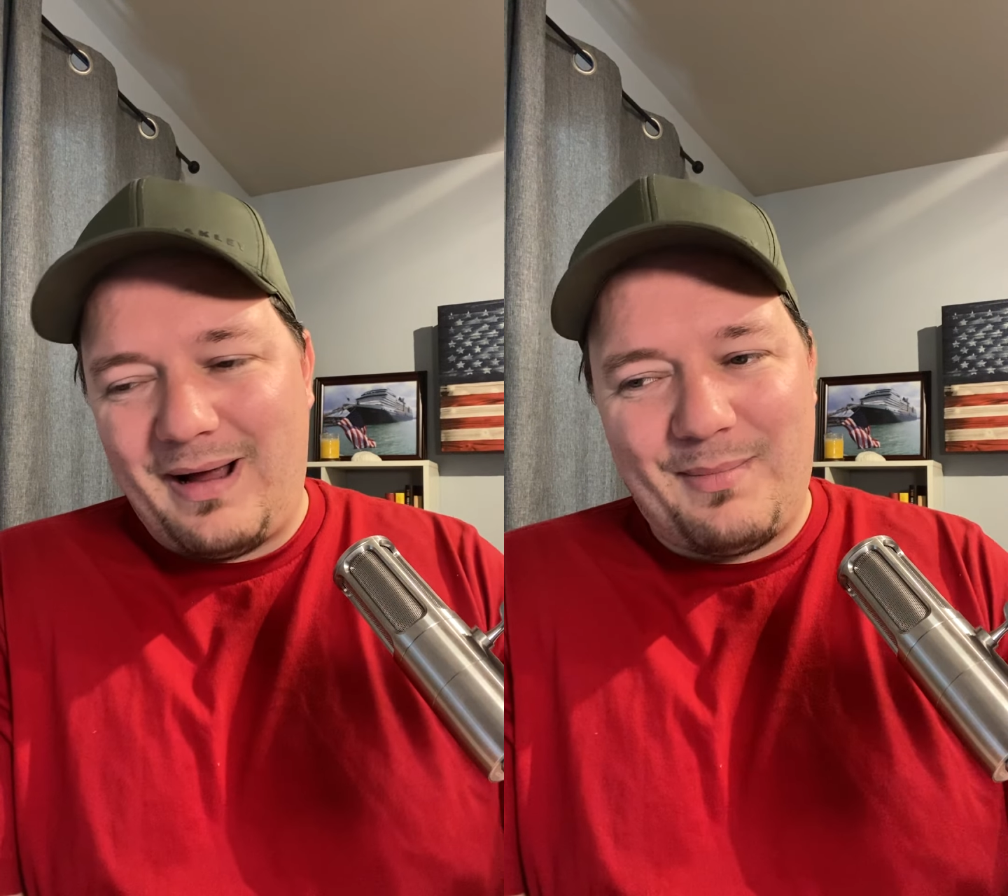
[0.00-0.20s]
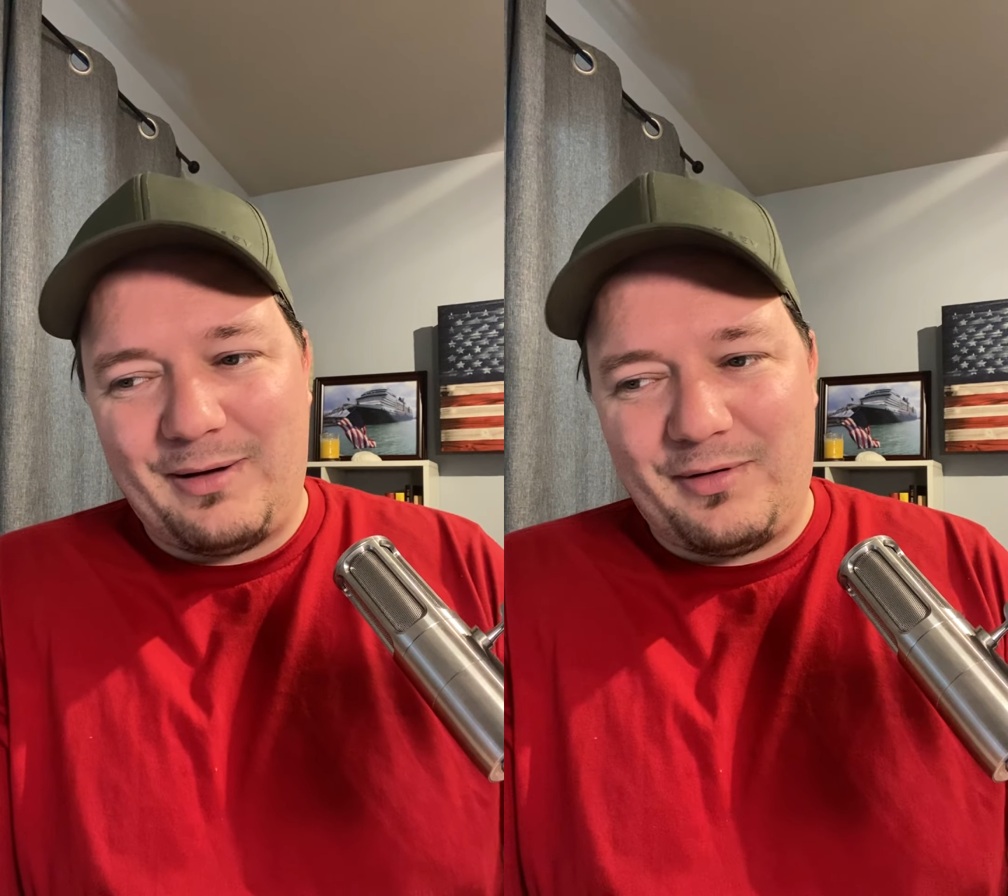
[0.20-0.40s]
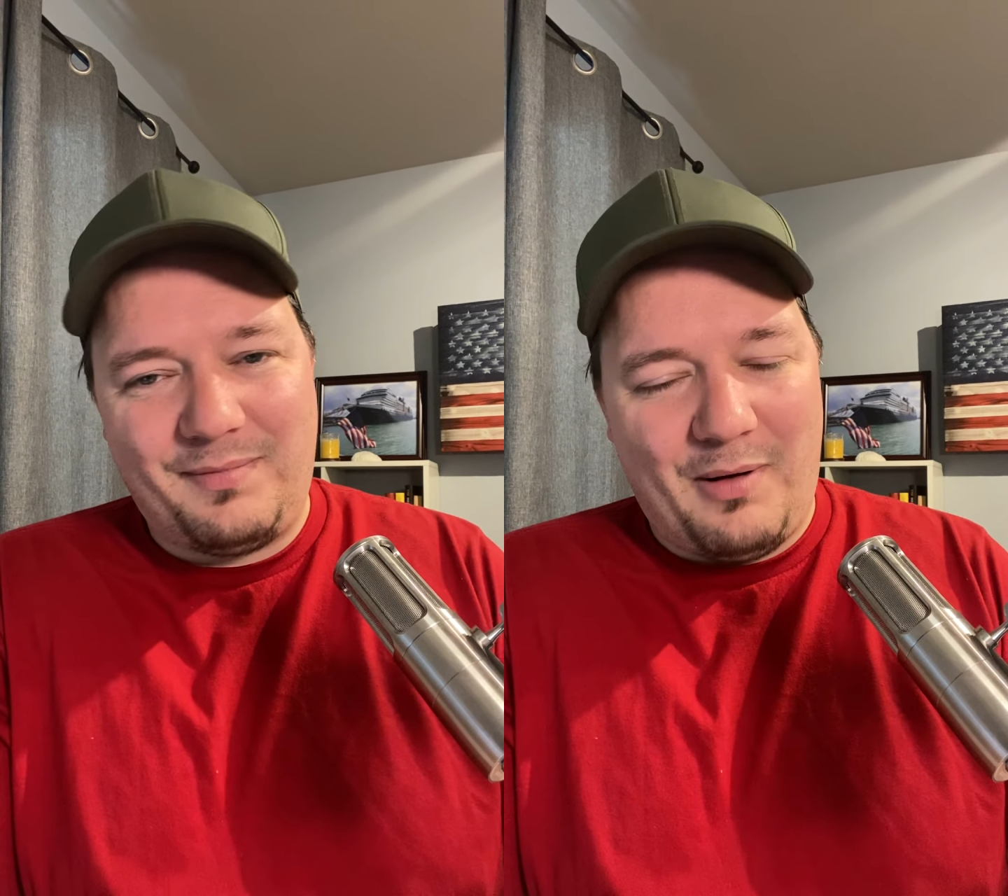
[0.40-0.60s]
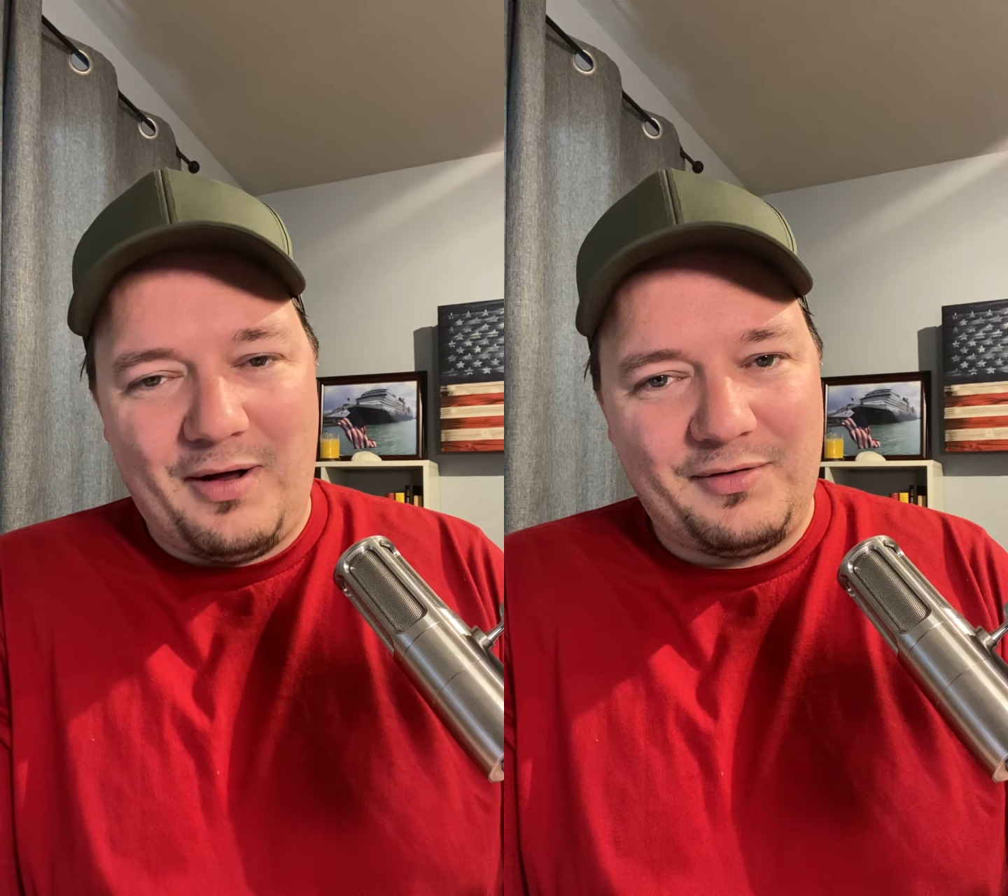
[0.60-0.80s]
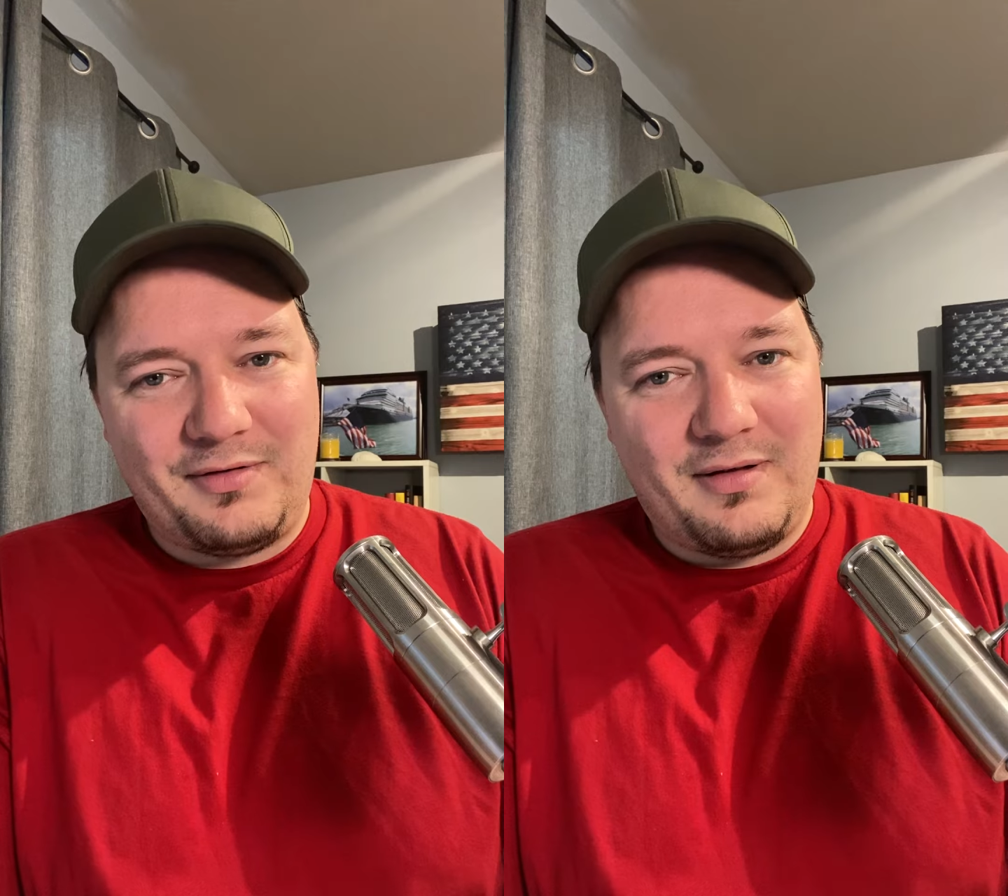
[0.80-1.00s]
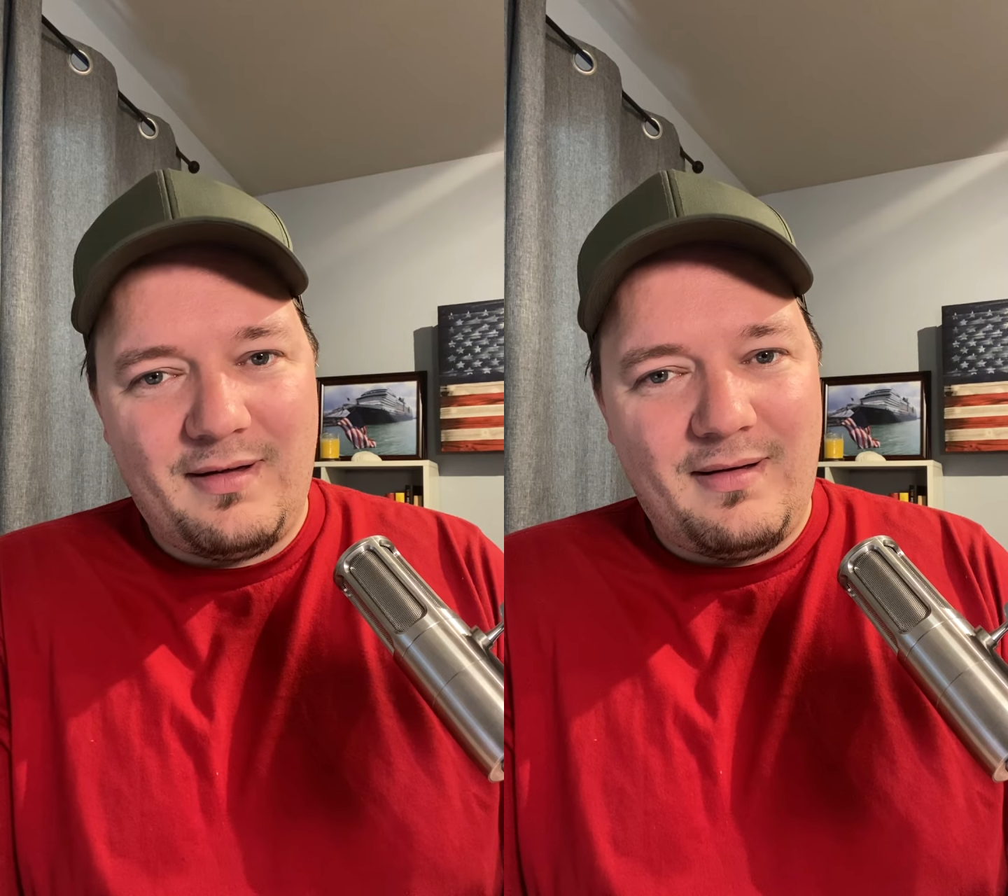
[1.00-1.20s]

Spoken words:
my response